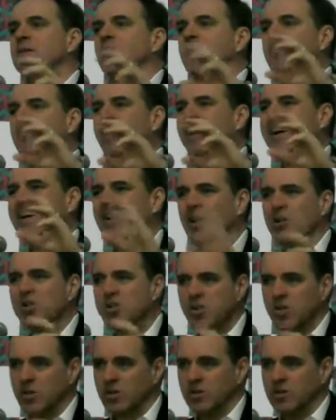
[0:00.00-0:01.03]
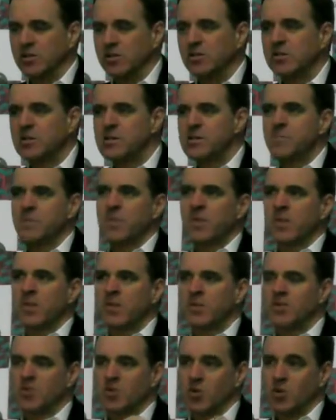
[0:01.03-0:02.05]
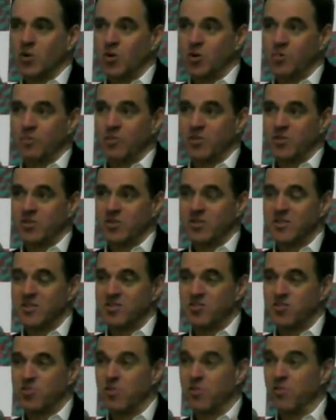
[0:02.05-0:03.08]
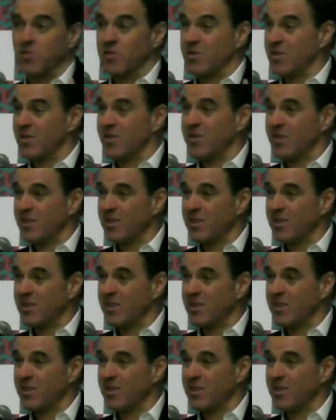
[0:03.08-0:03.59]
and biological, the historical process is driven